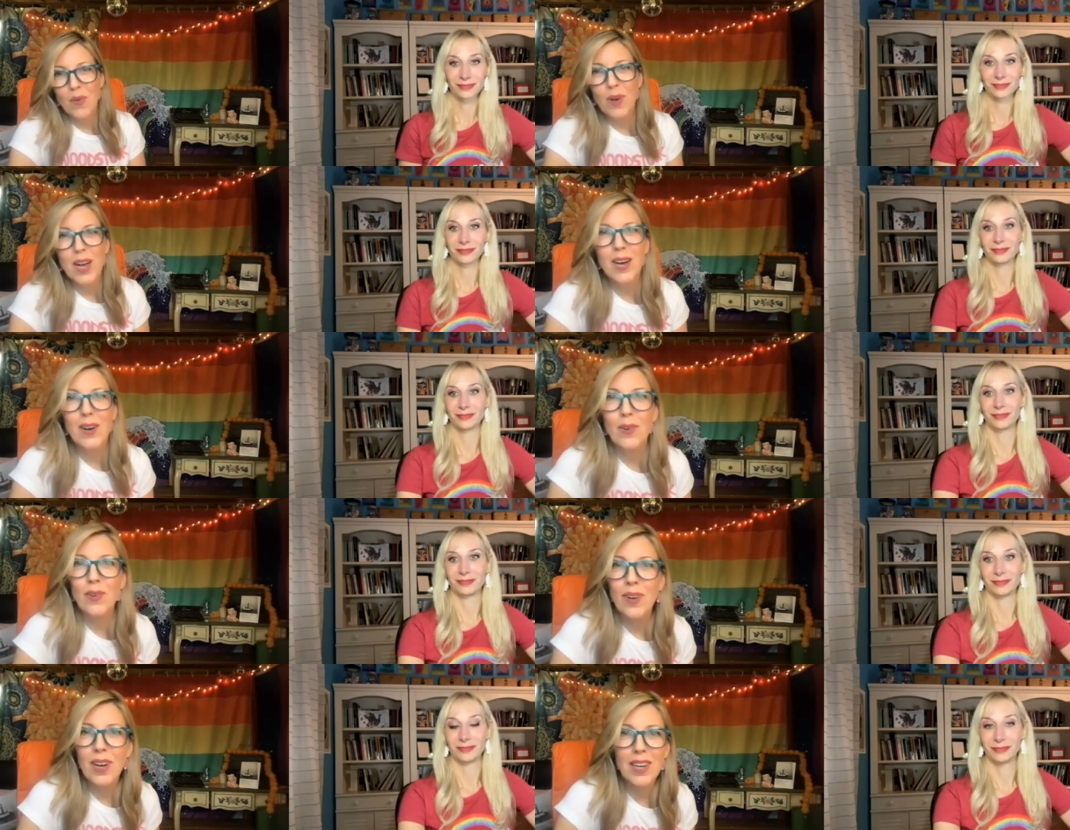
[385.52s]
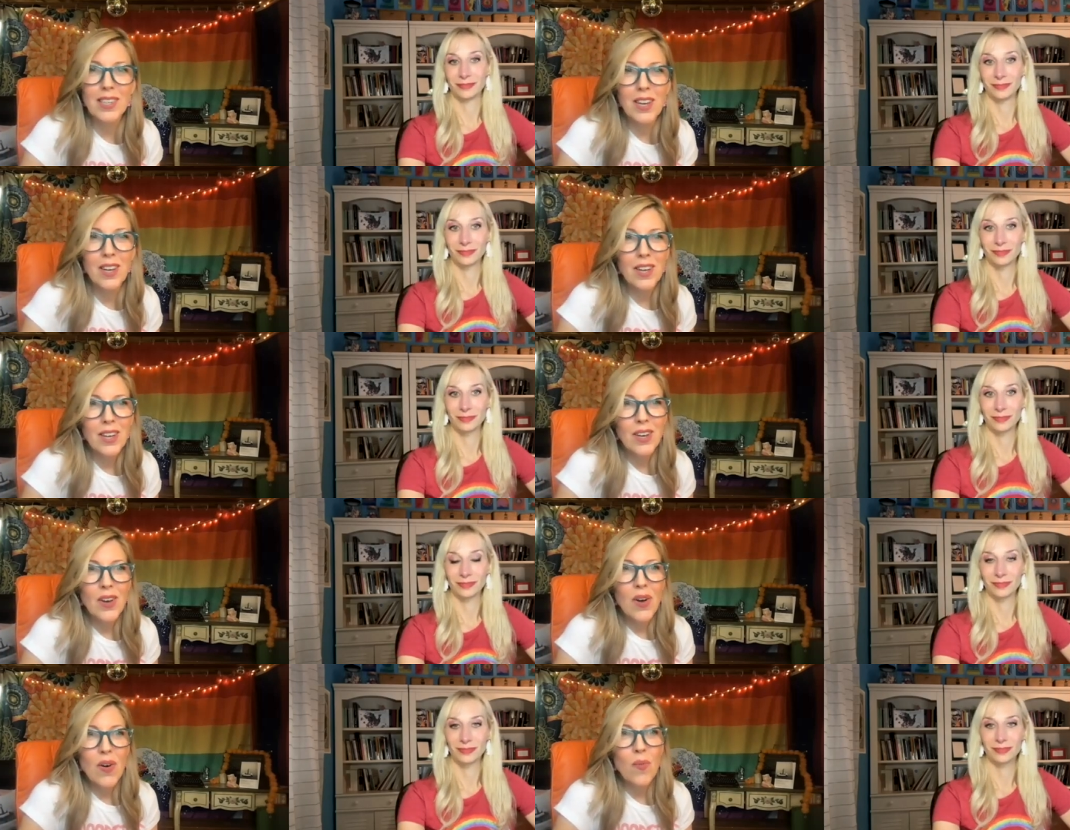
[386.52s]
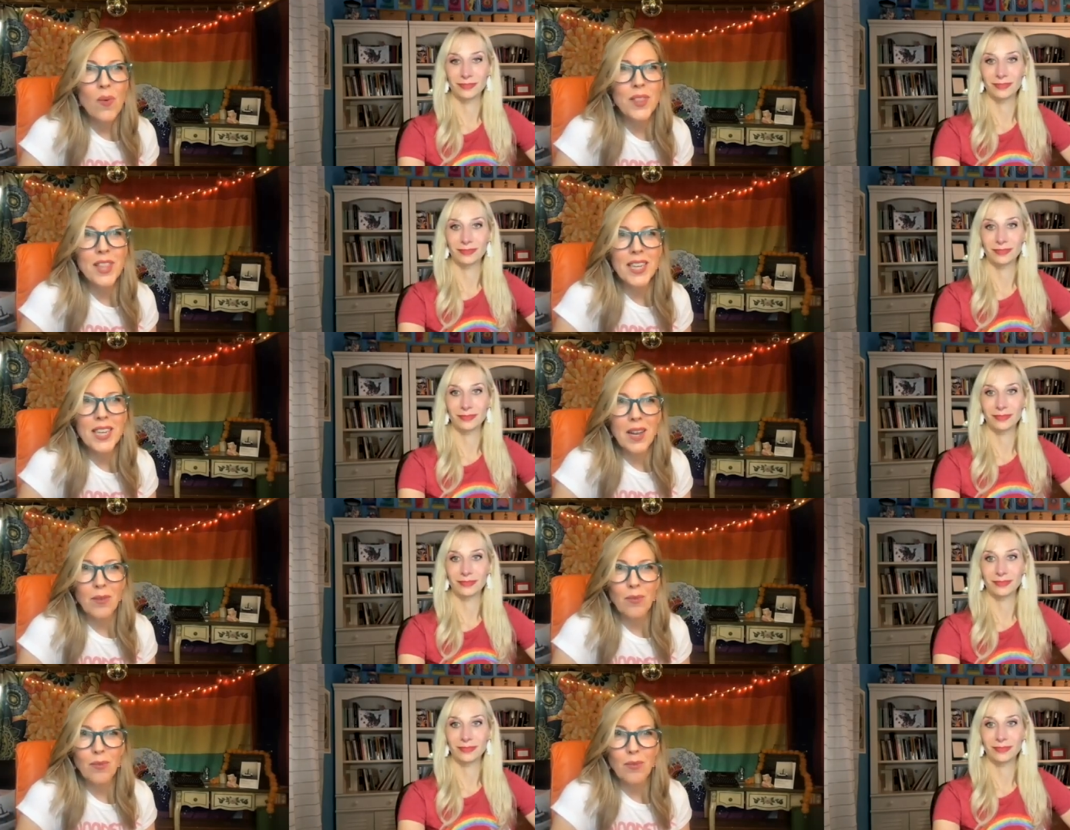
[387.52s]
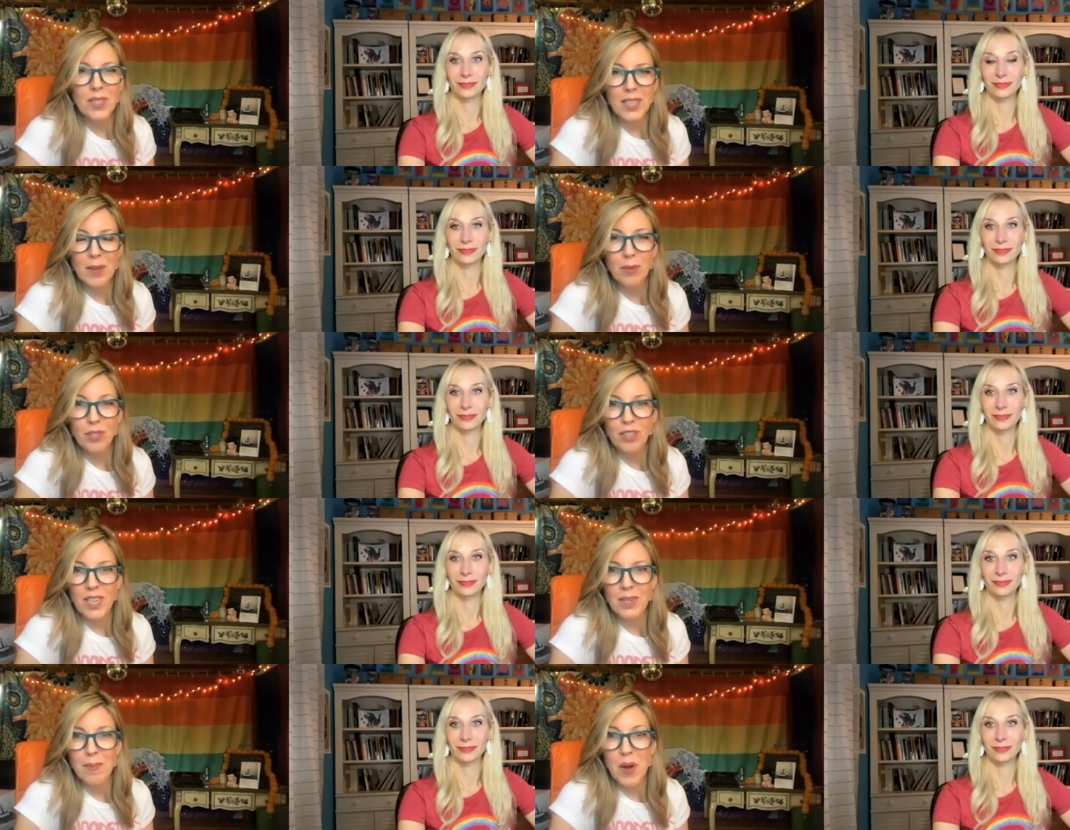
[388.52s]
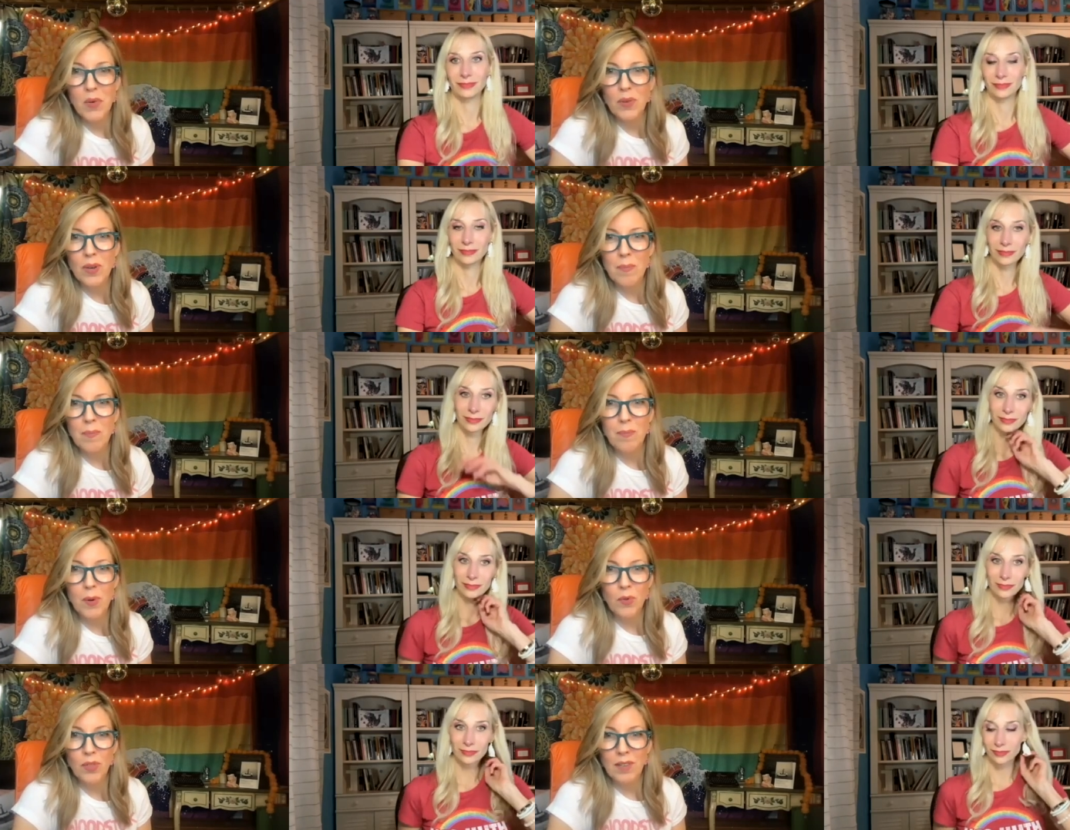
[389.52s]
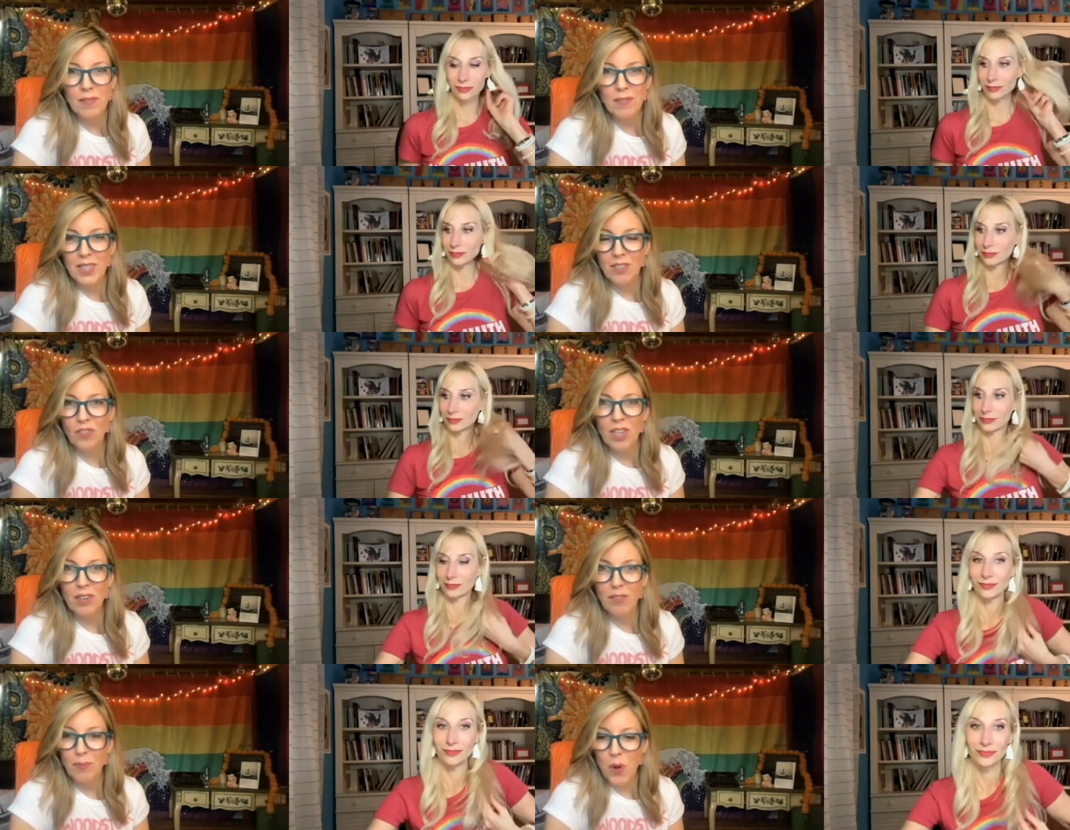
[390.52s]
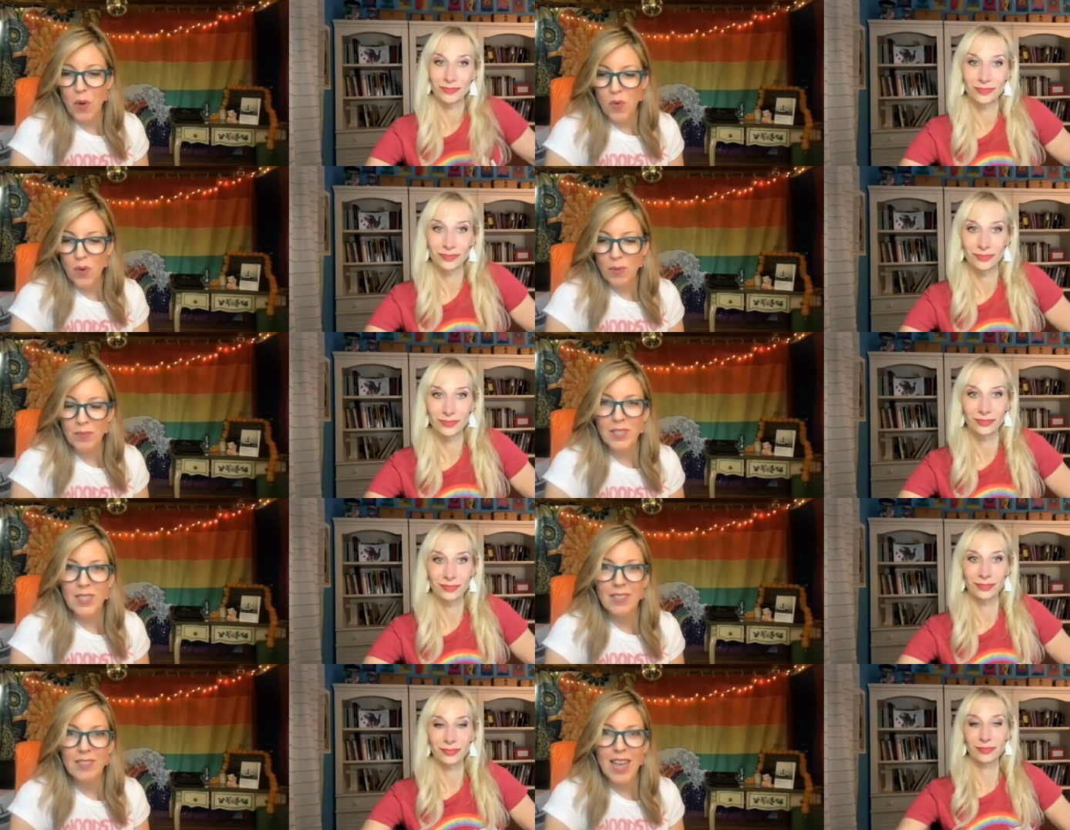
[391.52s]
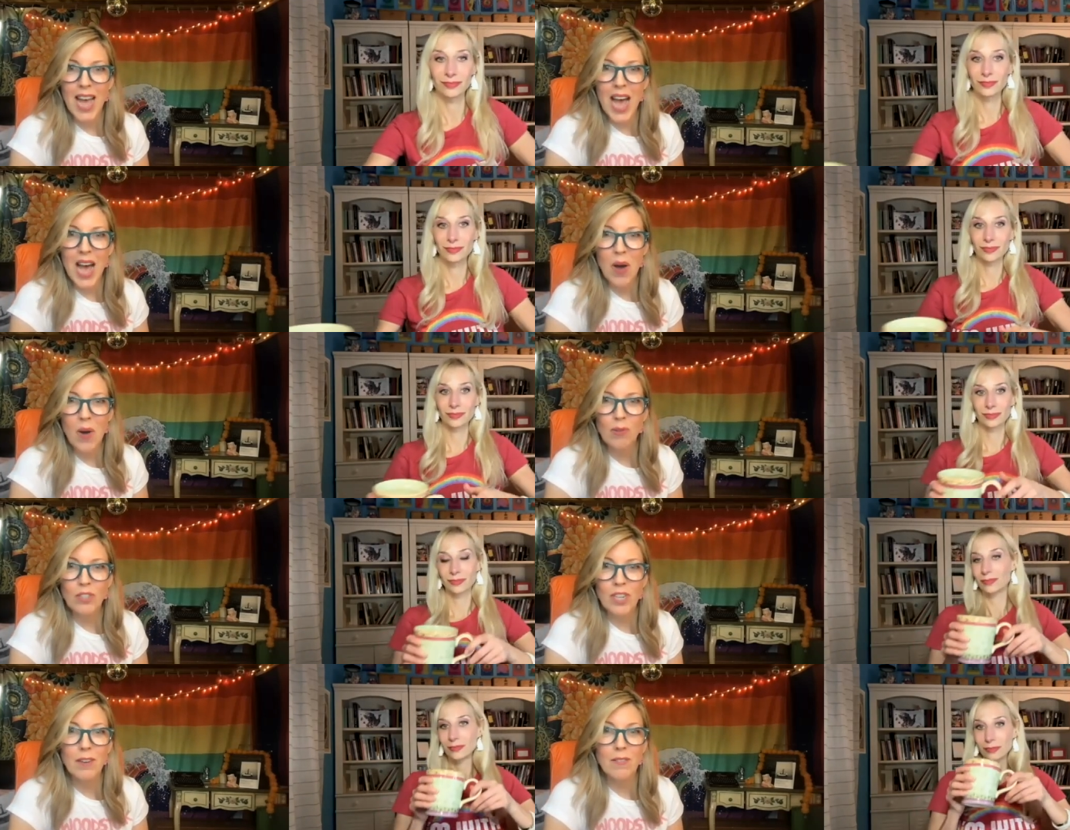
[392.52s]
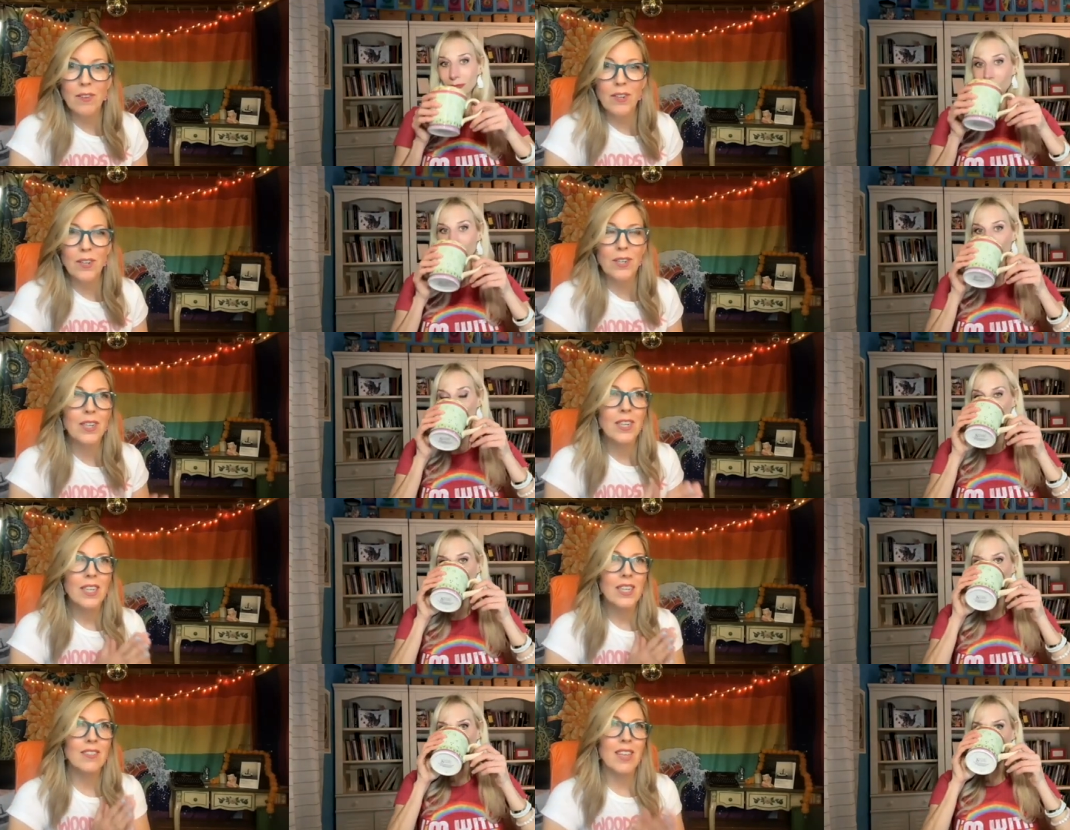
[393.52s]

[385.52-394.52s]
Speaker 1: Wow. One thing I really appreciate about both of these Jennifer poems is how Jennifer is